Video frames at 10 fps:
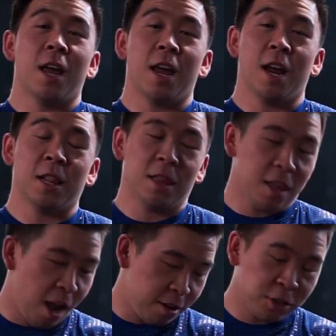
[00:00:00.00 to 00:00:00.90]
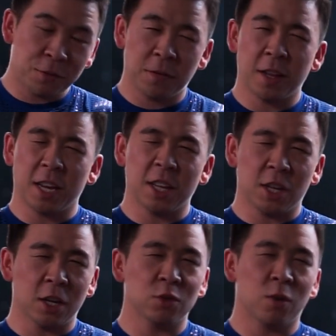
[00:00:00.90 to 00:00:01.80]
and I just feel like it
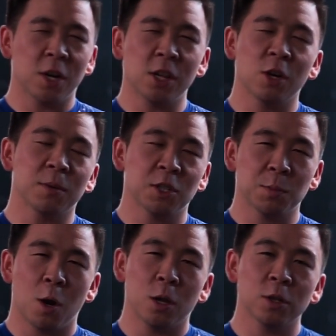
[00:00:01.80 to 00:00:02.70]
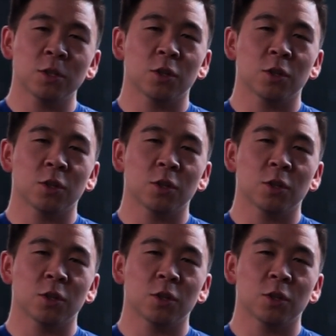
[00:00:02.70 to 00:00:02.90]
does run a little bit smaller.